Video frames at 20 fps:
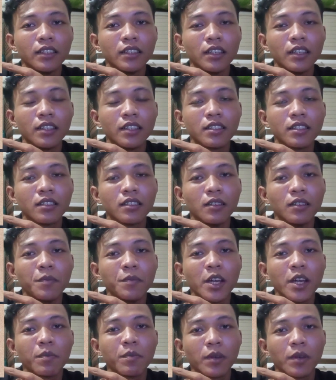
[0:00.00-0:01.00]
it's a
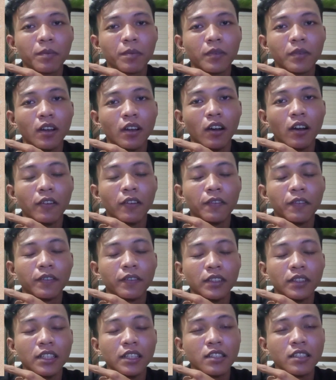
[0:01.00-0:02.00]
mind map of
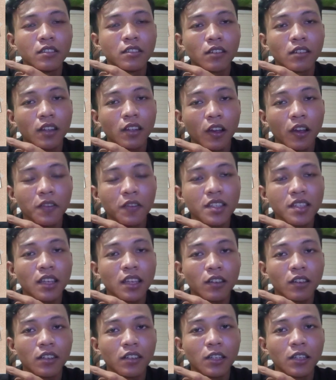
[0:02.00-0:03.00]
the history of
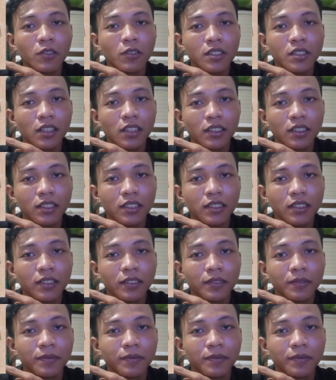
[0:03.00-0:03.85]
psycholinguistics.